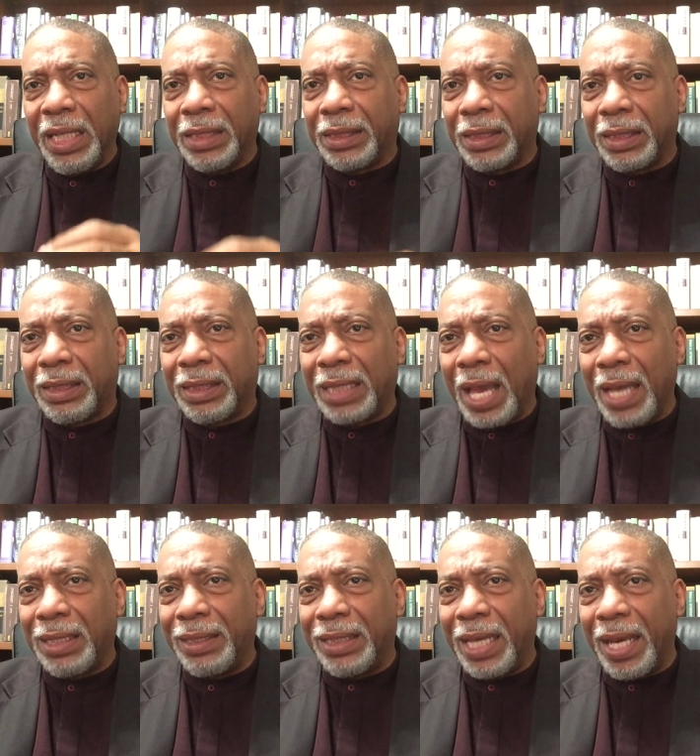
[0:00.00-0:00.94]
It's a
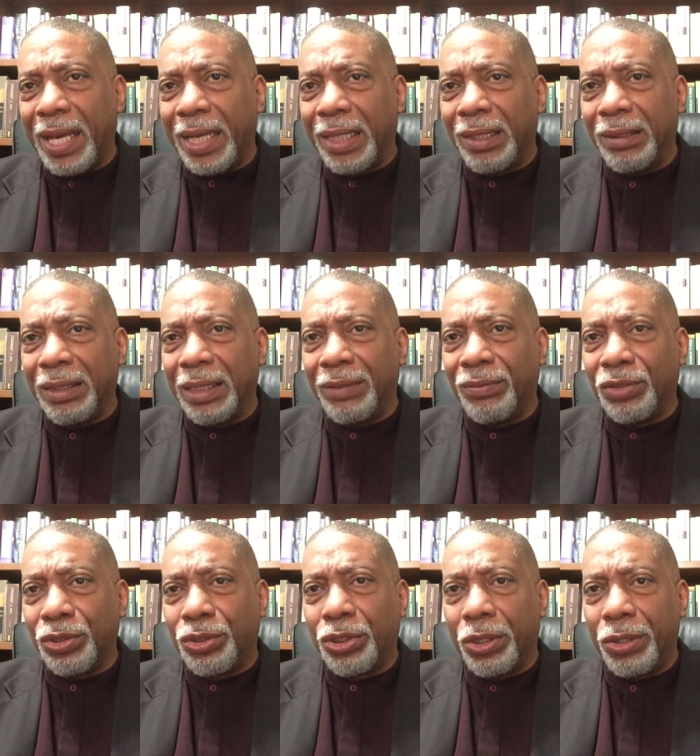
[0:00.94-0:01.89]
sad day in
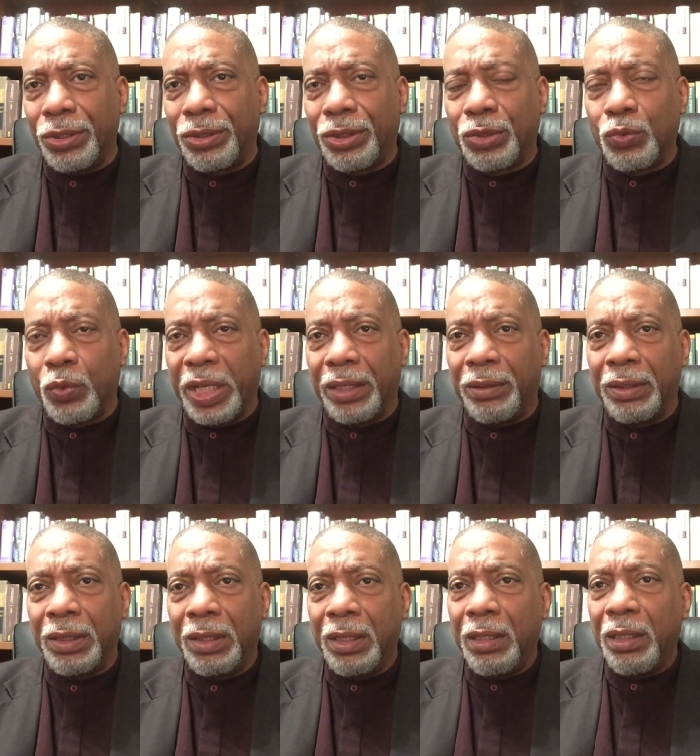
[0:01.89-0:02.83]
the church when